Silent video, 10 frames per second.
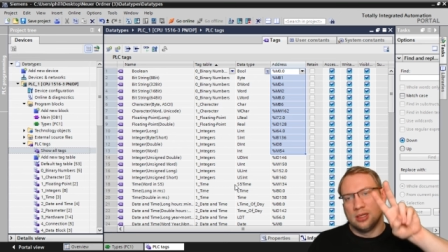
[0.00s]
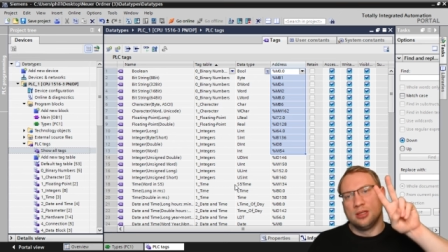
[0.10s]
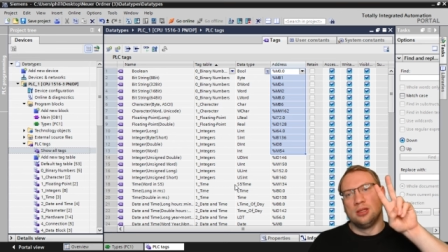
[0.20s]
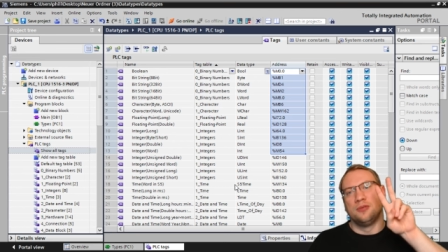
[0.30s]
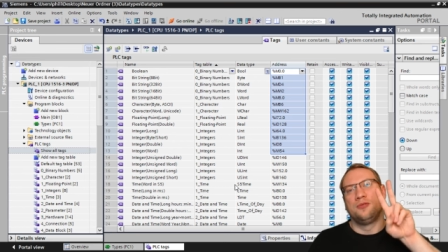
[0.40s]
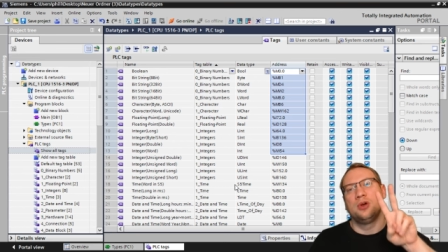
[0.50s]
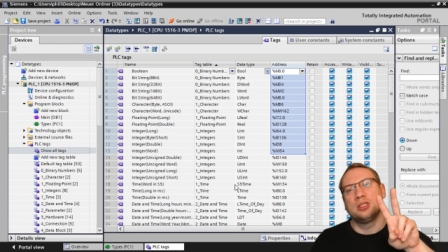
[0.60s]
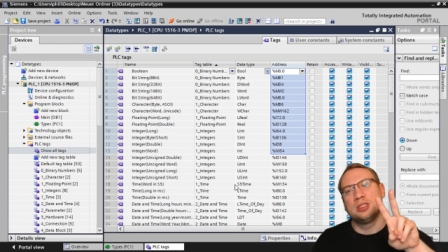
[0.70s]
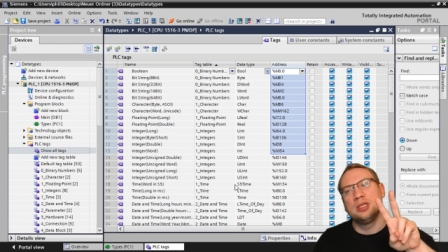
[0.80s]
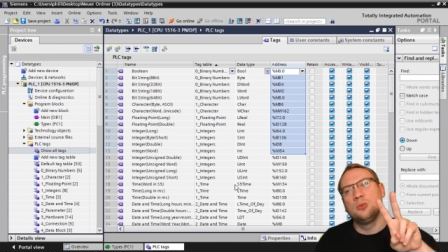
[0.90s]
The
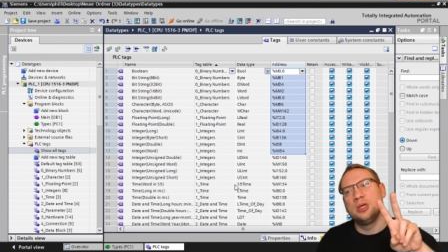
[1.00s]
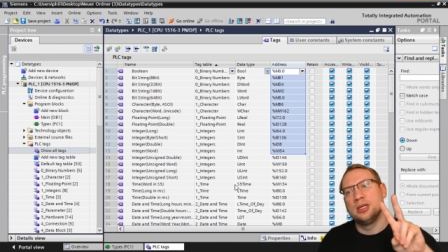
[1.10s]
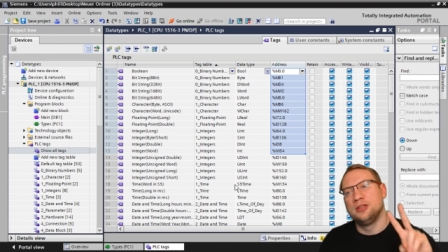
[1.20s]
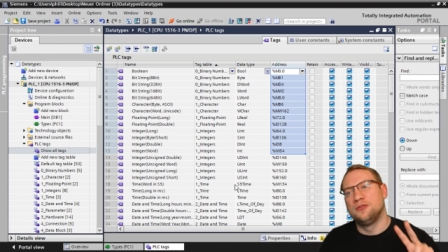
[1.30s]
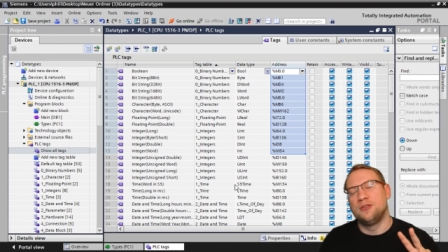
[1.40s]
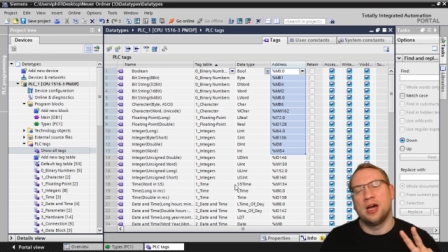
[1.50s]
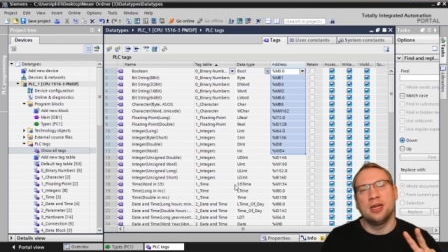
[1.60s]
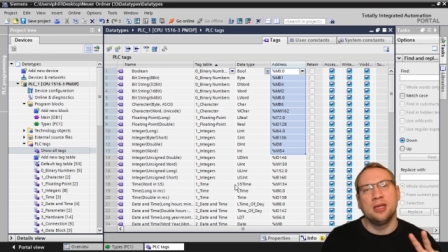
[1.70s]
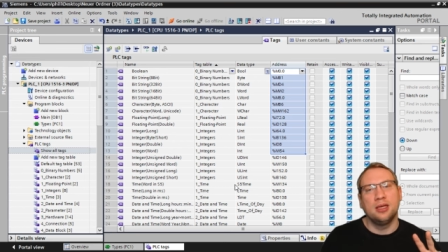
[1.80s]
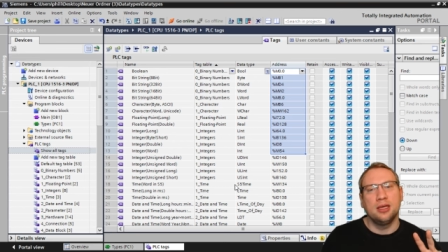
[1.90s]
first thing we are
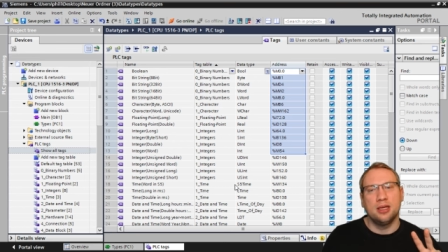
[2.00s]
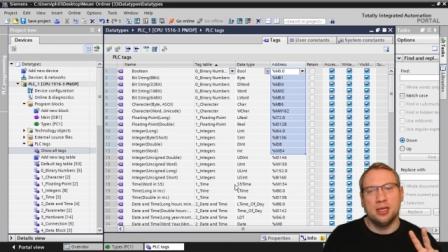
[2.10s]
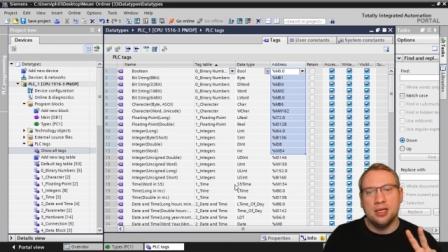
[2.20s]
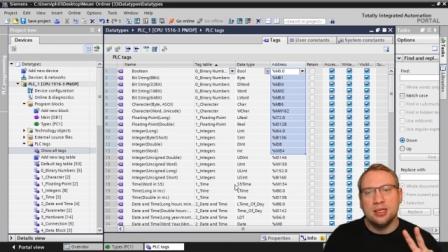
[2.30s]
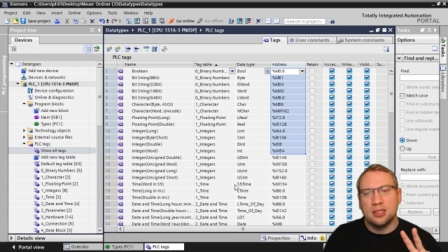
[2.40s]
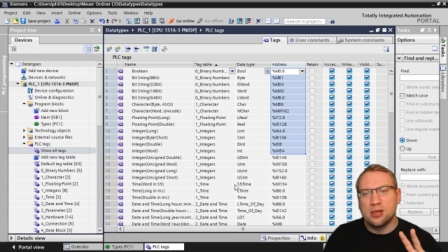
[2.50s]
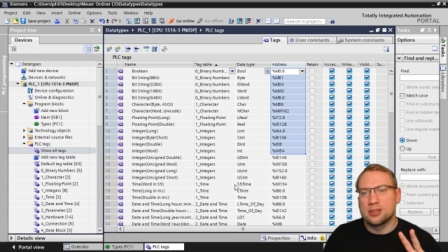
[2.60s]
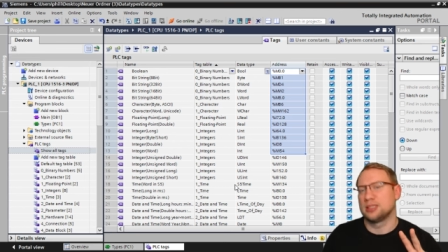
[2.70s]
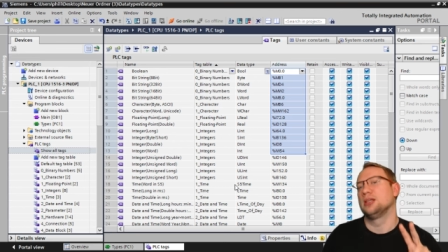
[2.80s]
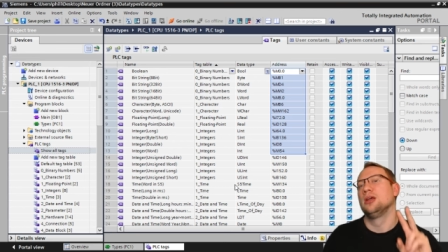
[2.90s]
defining
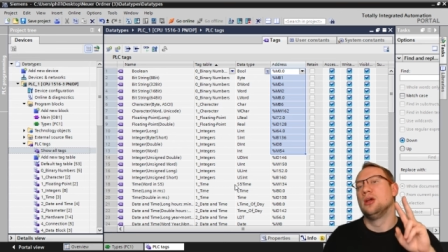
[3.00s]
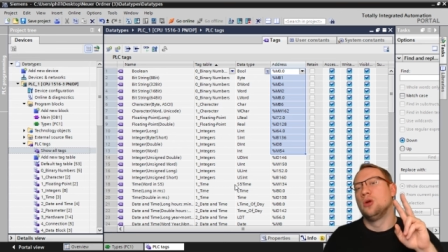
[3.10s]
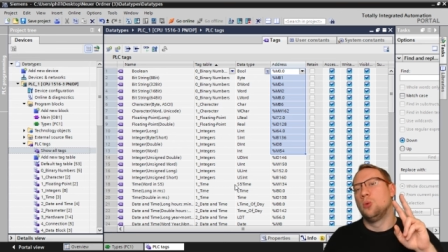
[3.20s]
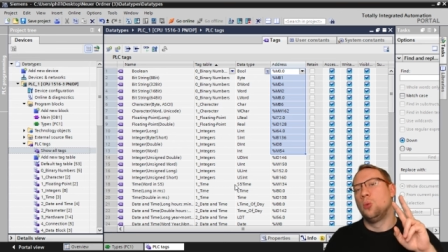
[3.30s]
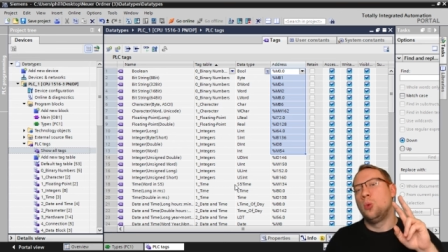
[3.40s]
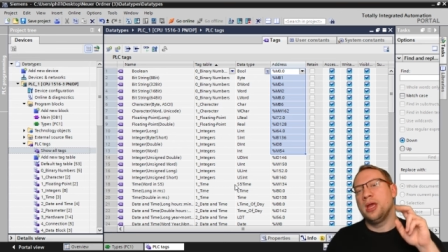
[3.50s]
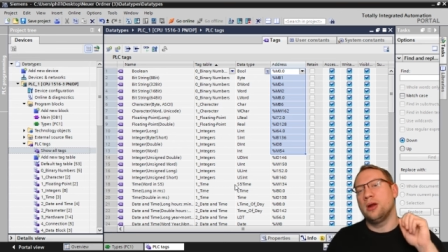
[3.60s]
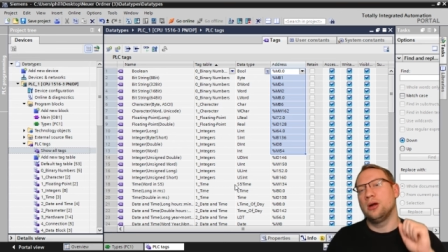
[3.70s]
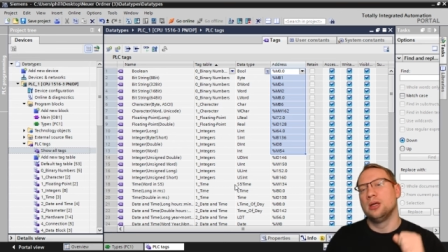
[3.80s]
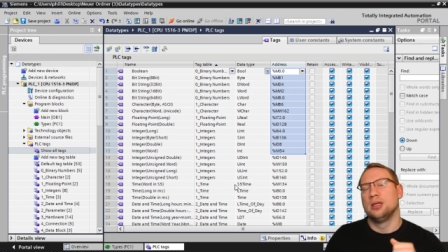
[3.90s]
is
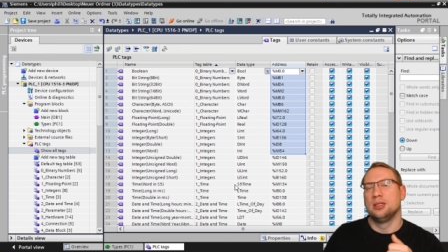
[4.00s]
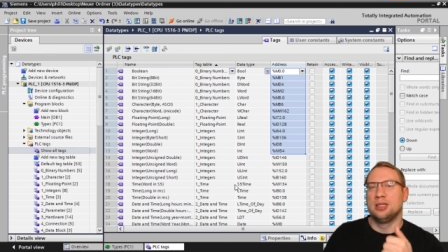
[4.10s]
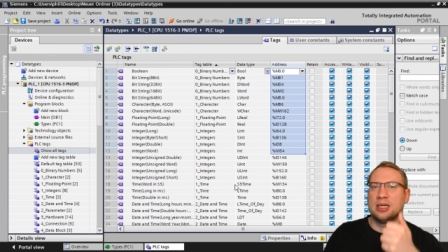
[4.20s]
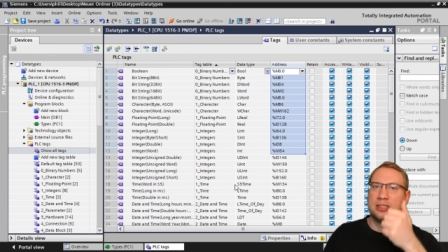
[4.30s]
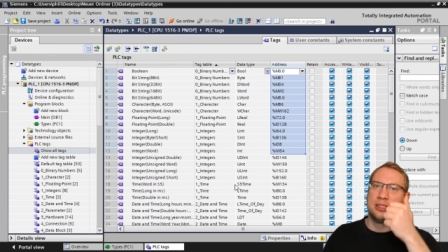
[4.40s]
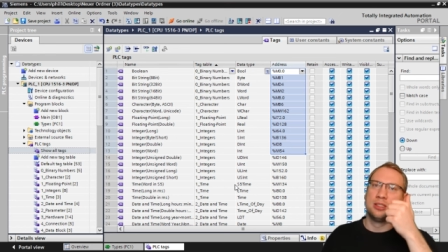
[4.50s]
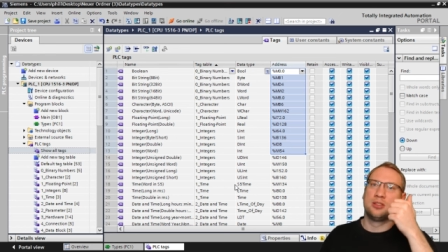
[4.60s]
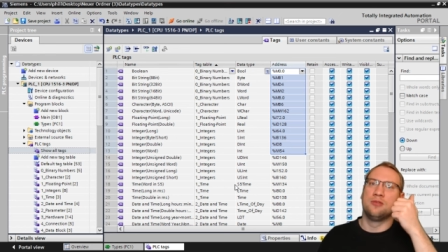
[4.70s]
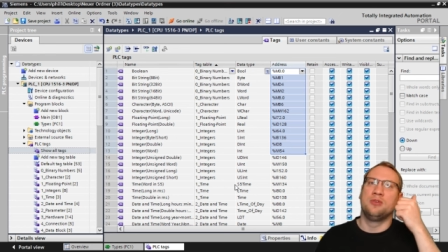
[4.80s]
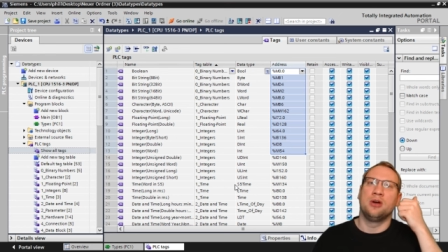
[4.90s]
where does this
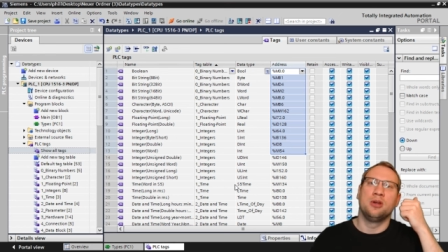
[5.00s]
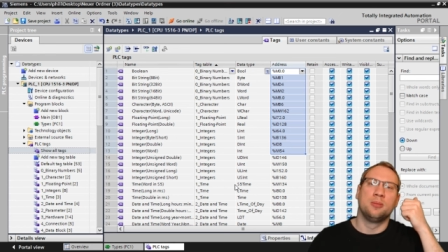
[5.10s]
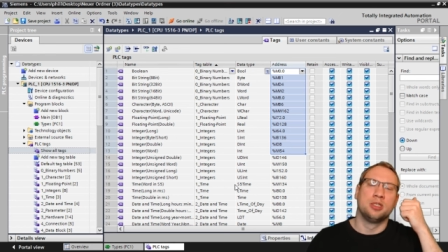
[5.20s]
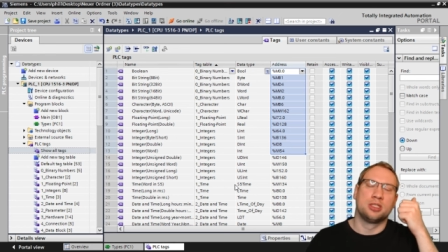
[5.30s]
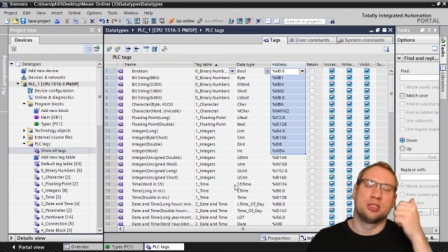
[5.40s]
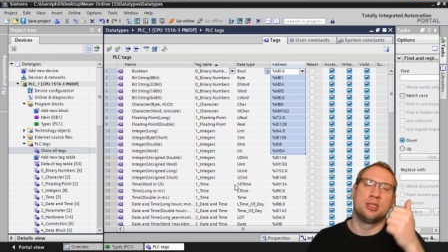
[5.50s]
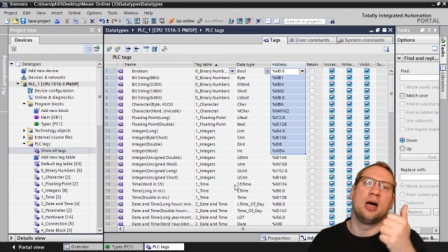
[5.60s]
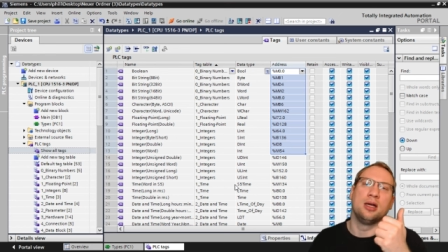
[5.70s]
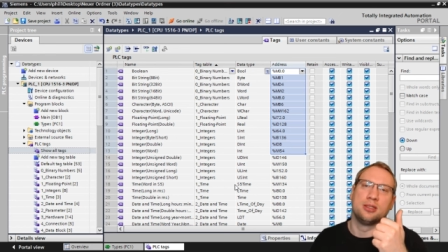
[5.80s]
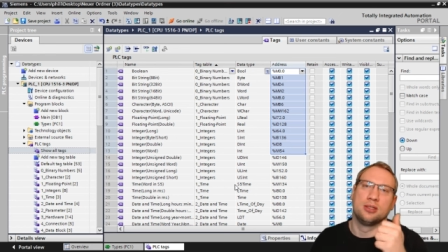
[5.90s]
variable
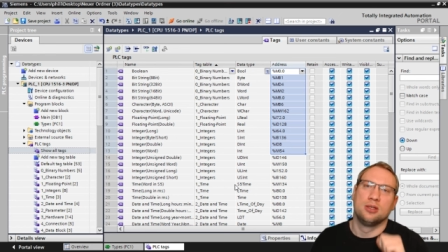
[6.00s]
start?